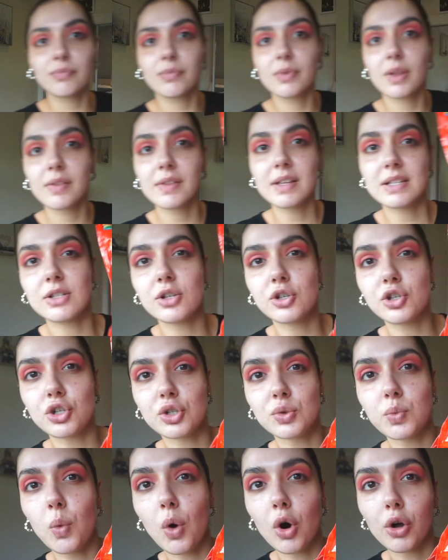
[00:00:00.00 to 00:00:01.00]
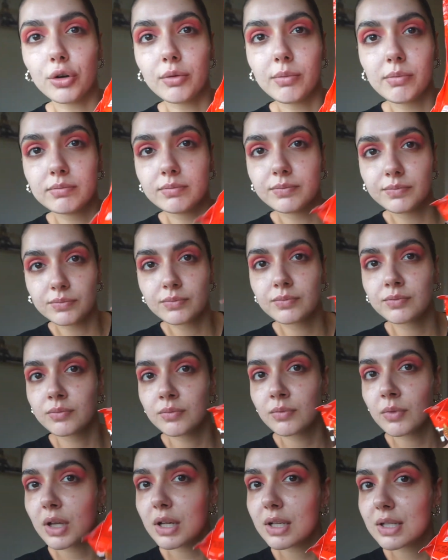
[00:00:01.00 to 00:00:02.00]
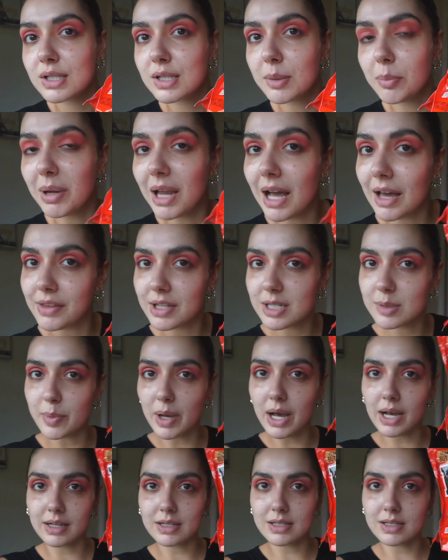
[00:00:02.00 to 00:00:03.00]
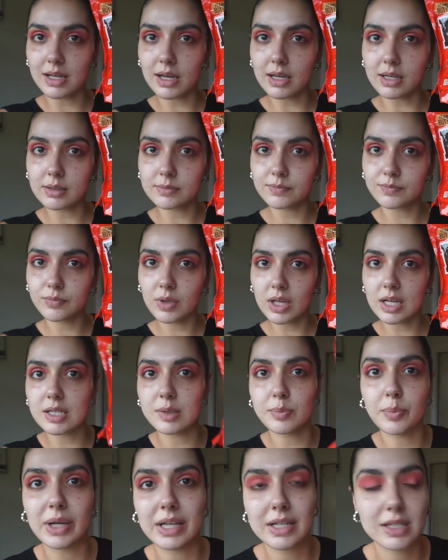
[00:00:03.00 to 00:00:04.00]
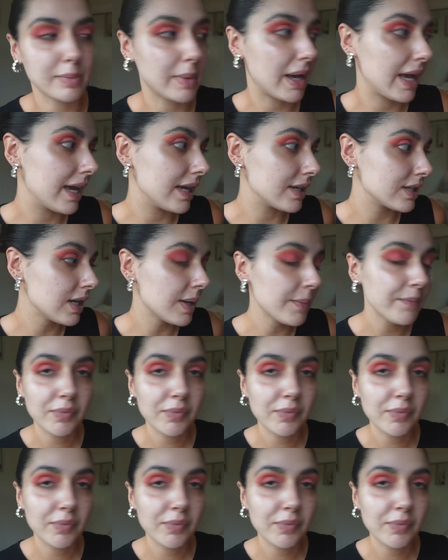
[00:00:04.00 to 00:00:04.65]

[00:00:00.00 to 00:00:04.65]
this is just one supply. This bag is like as big as my head.